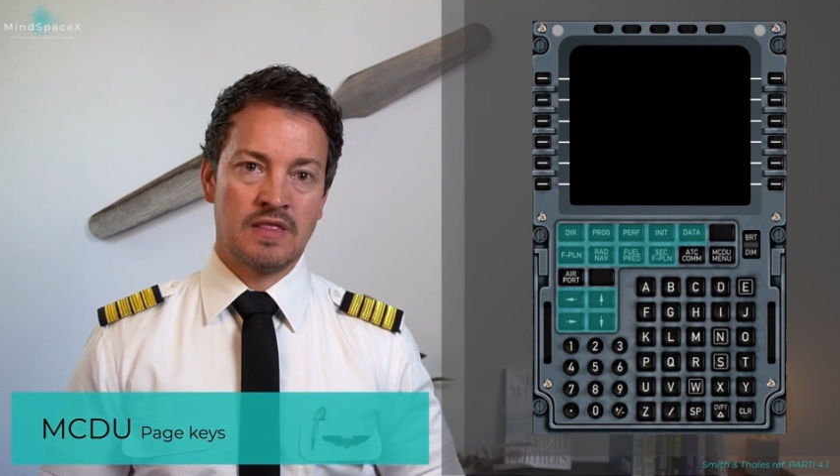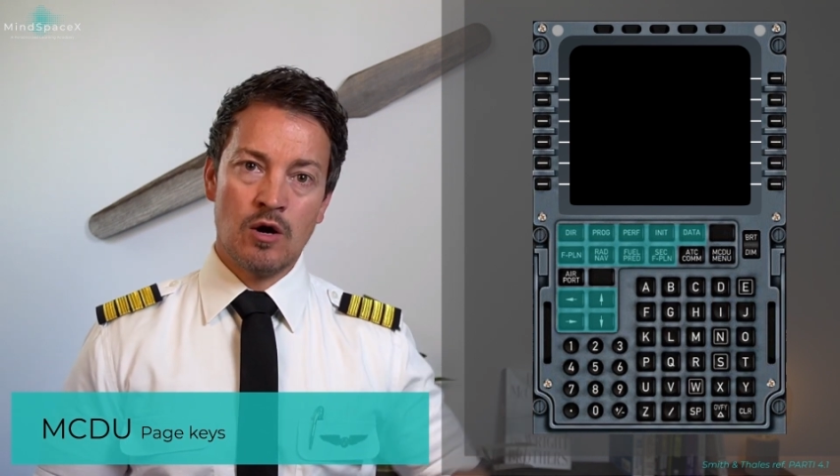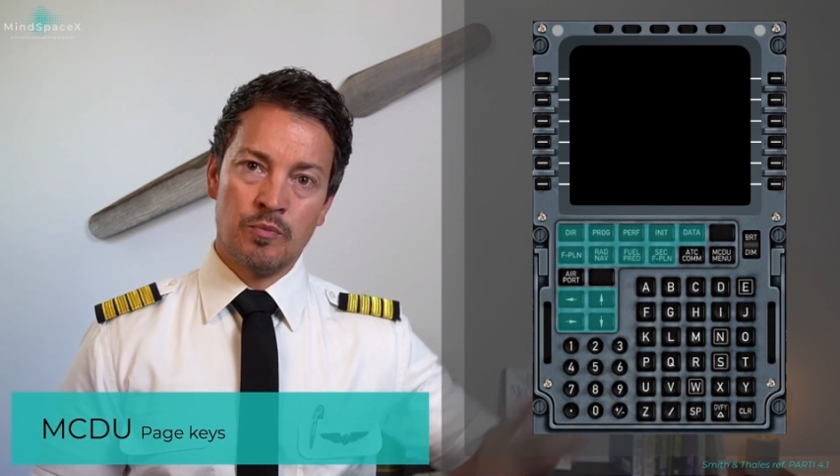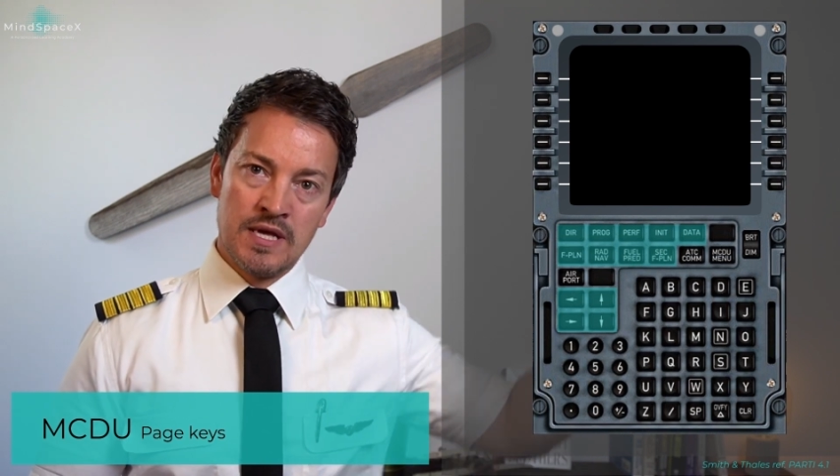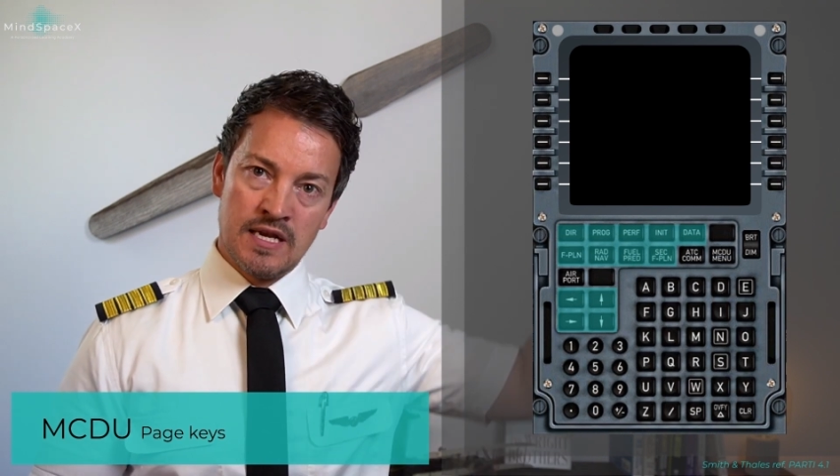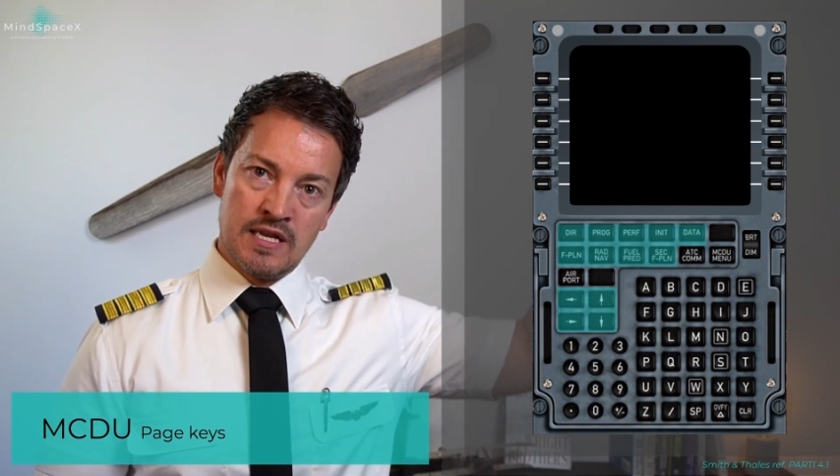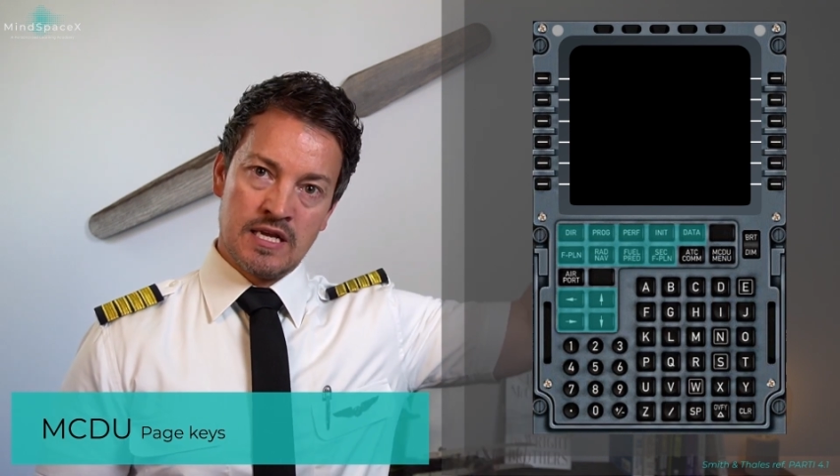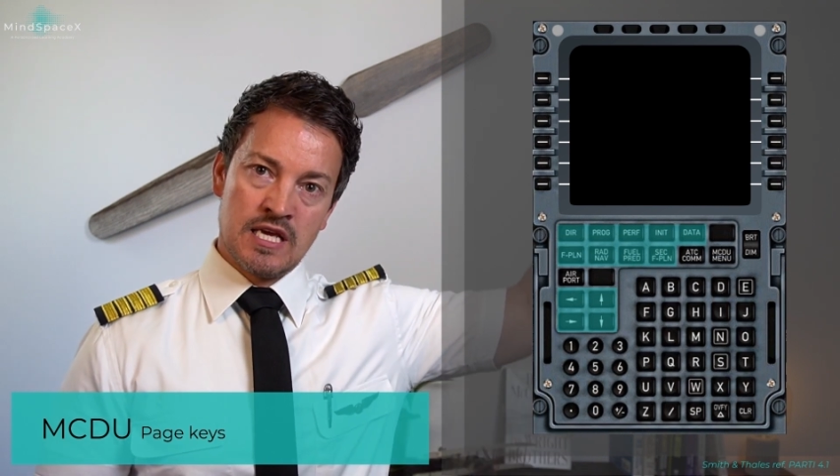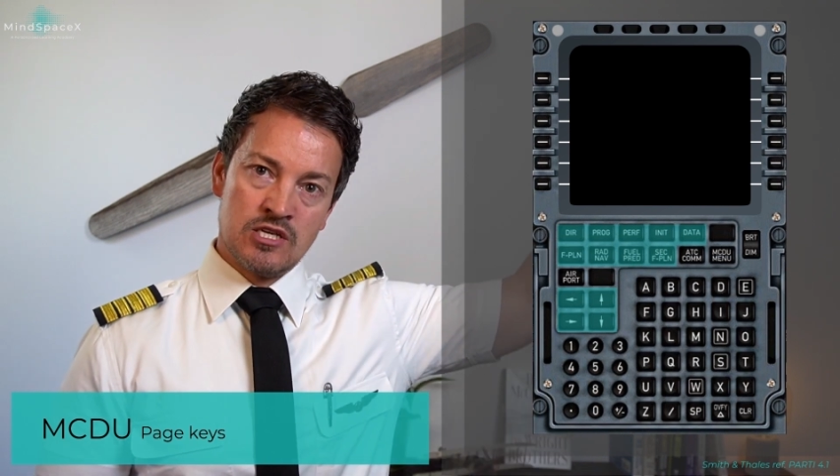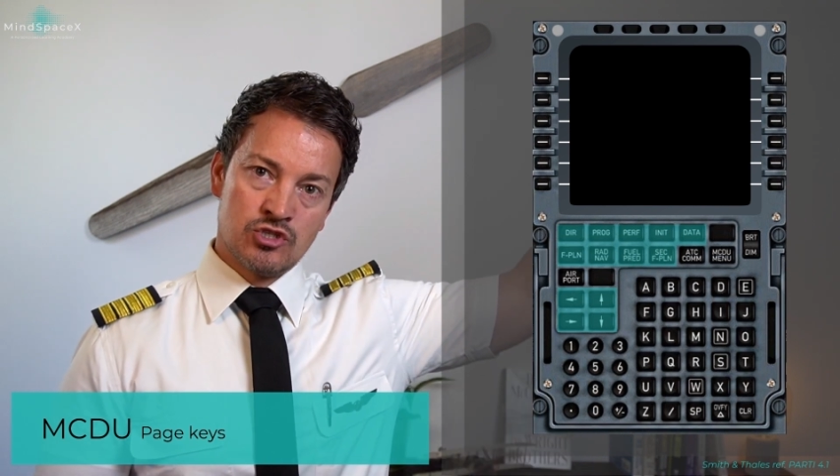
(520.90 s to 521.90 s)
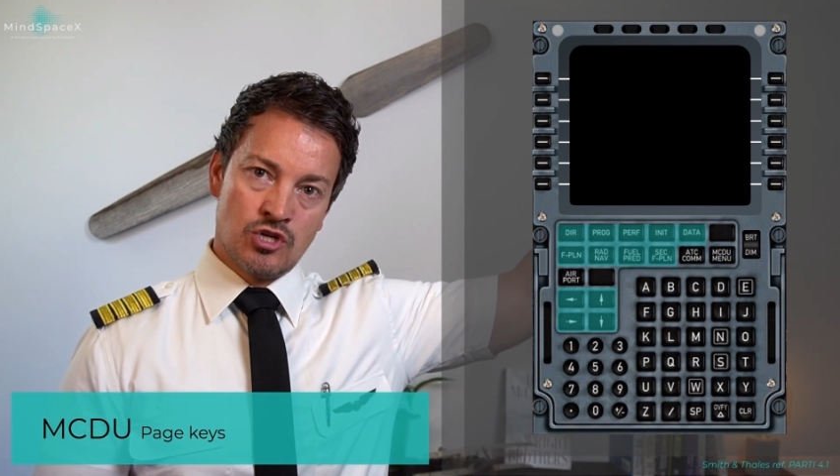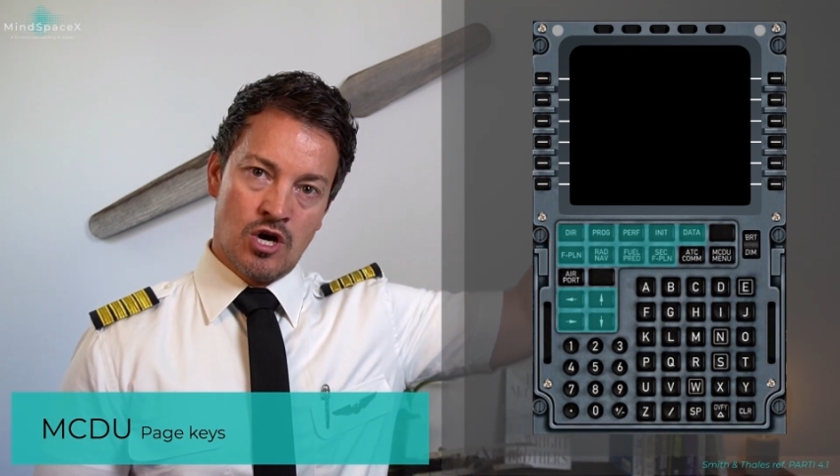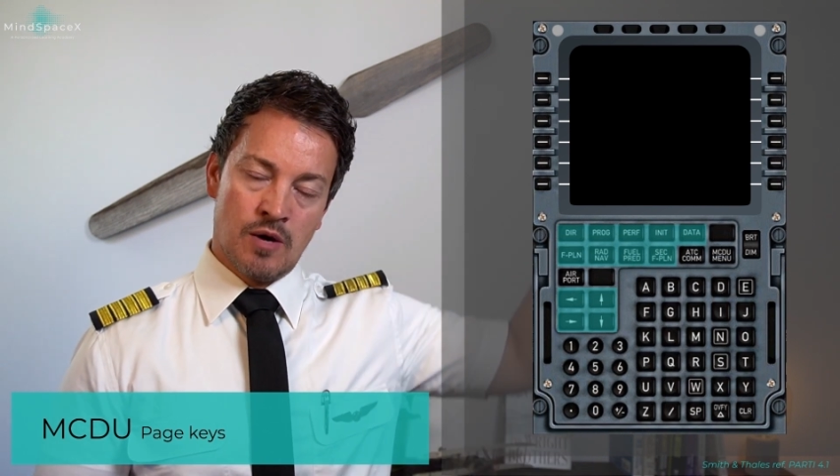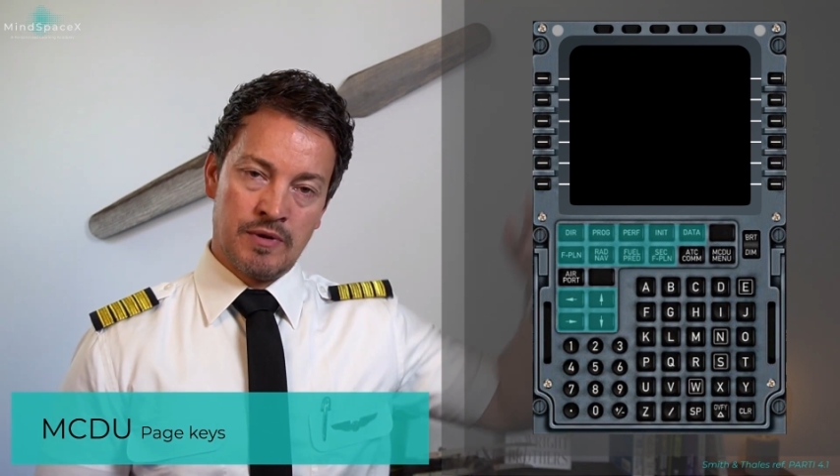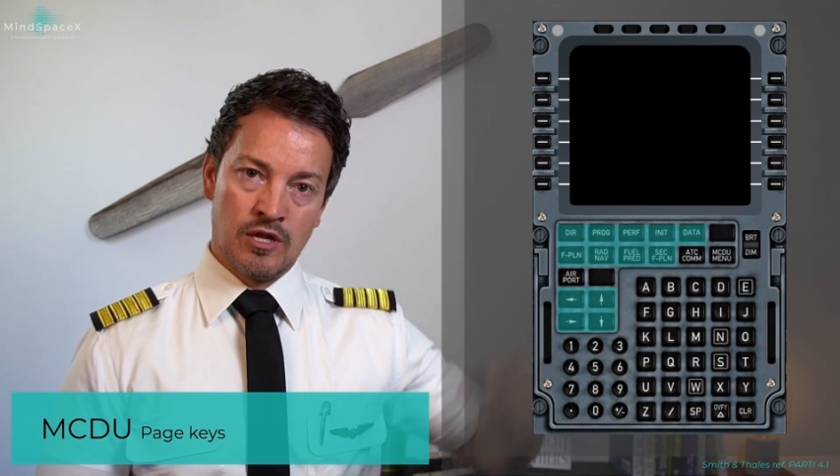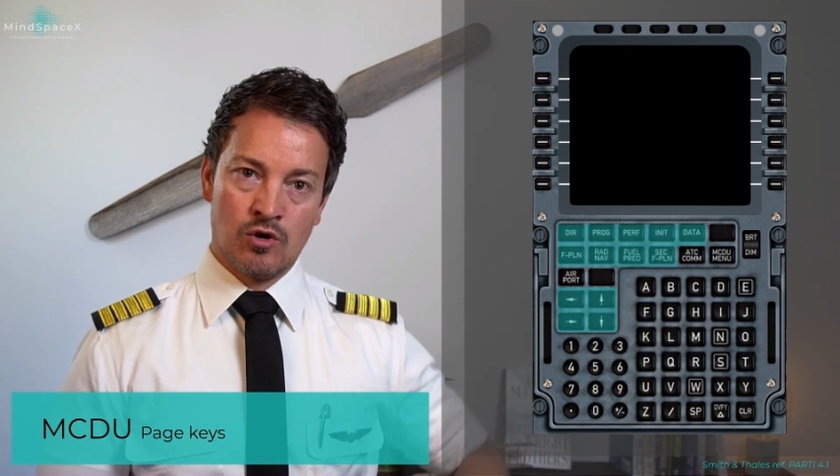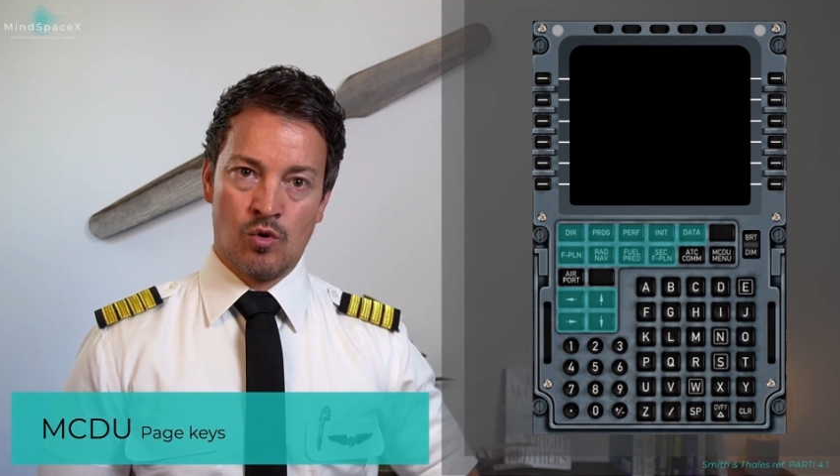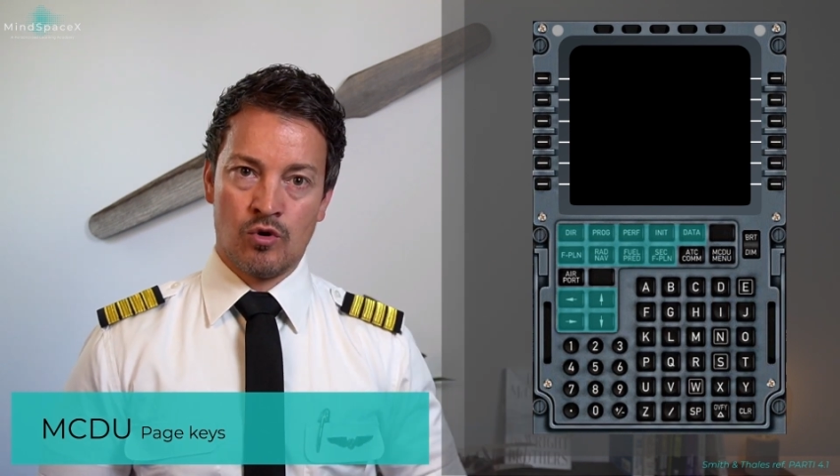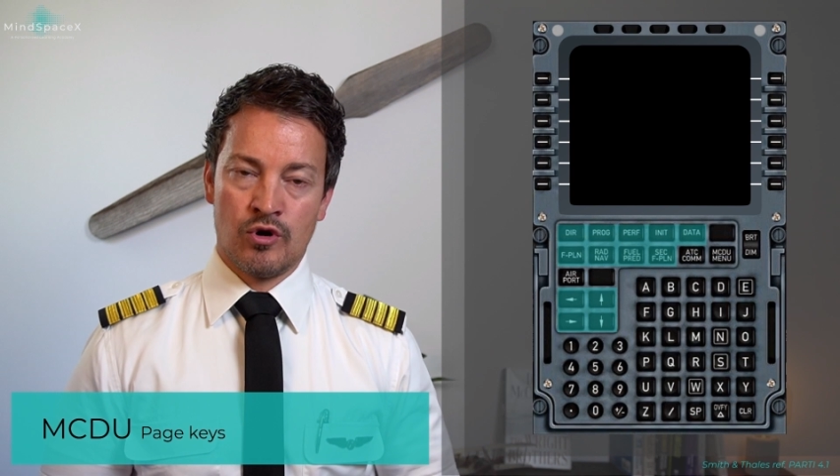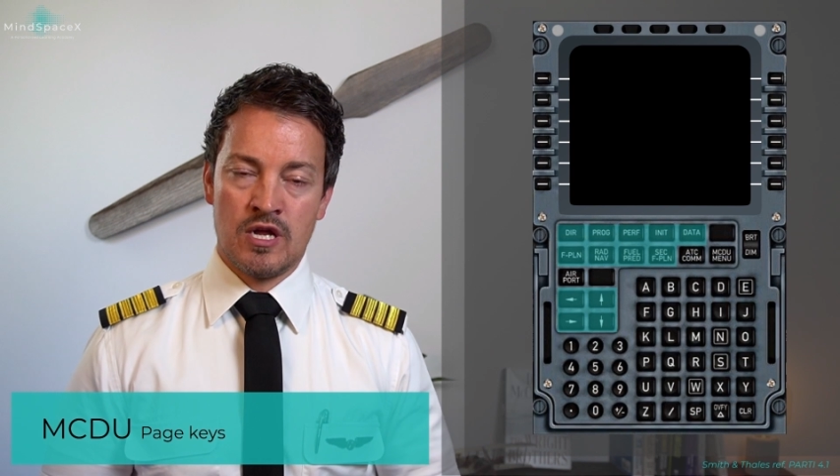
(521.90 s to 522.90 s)
There will be an indication up in the
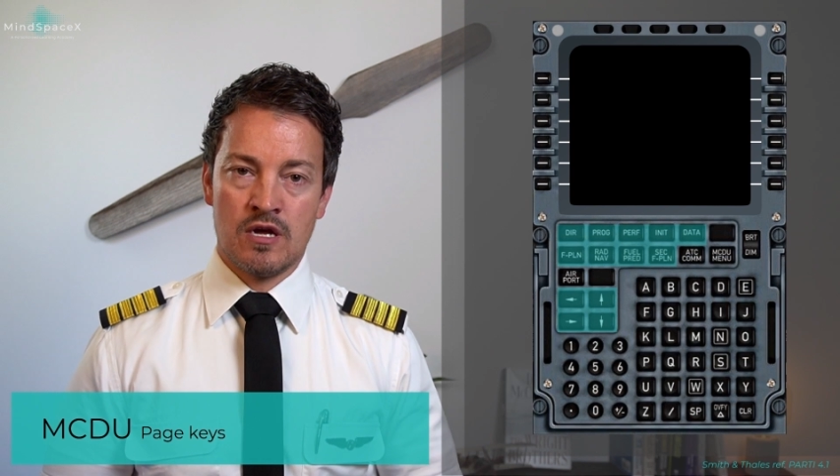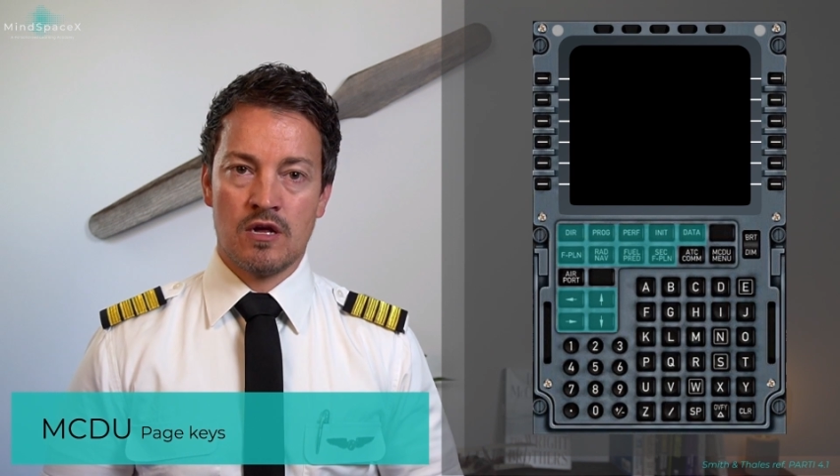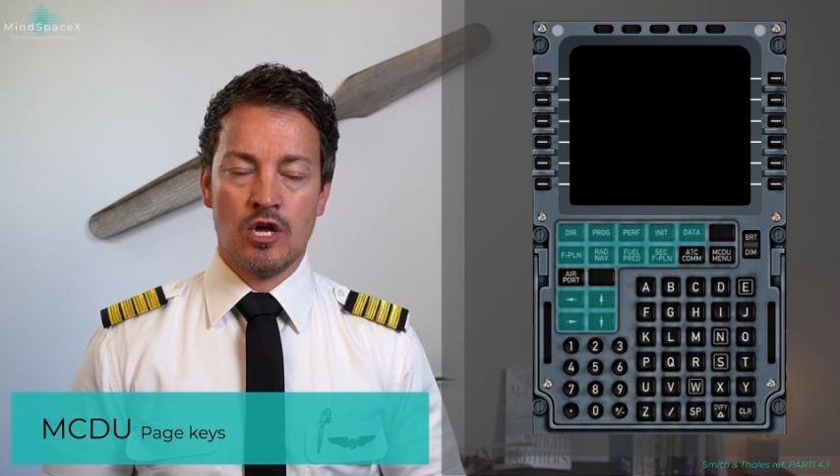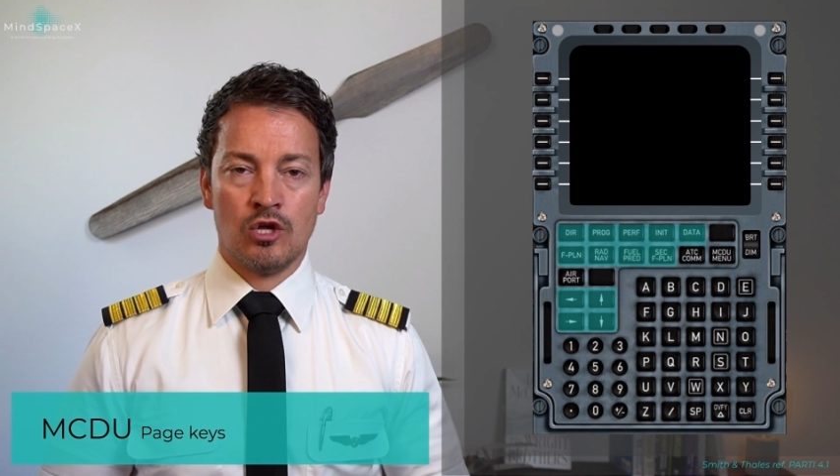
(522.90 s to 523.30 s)
corner here